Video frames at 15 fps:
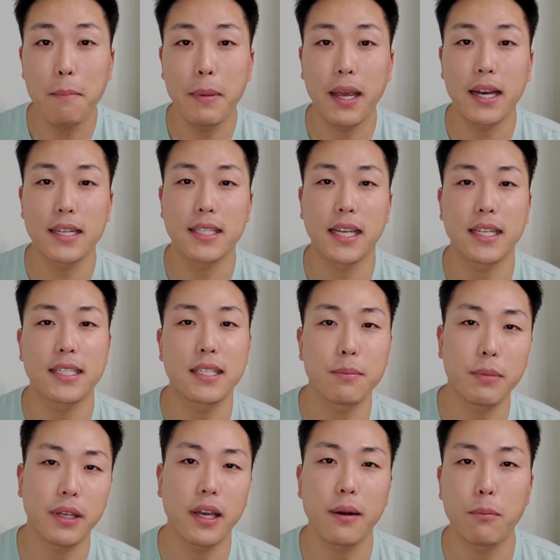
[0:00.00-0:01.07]
because they can
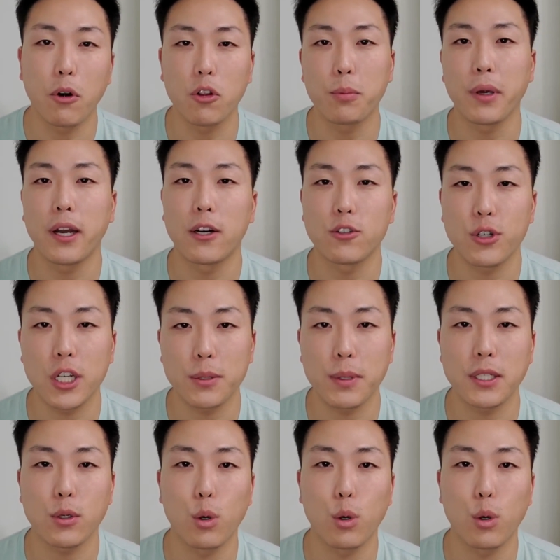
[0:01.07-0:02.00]
simply get multiple hair transplants